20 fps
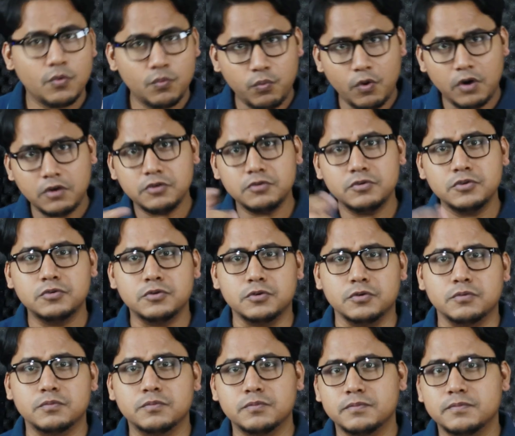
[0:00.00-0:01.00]
What would you do?
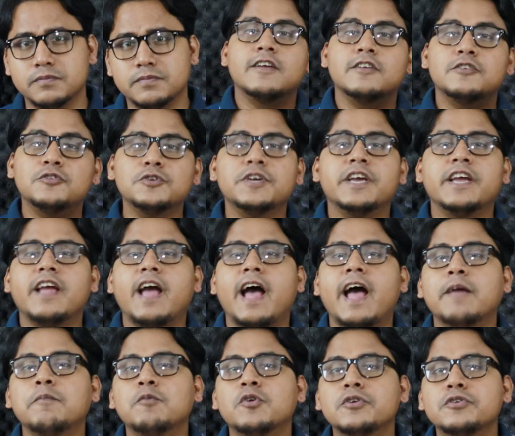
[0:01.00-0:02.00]
Today
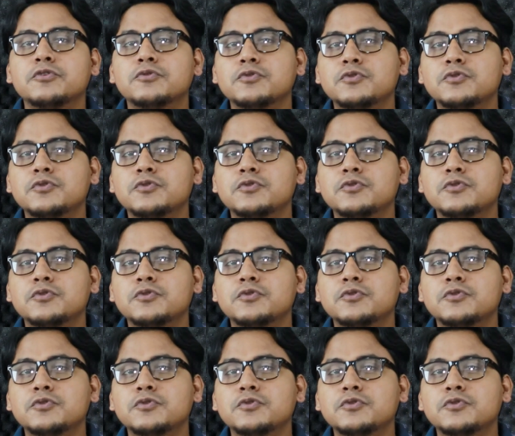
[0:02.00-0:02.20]
I am going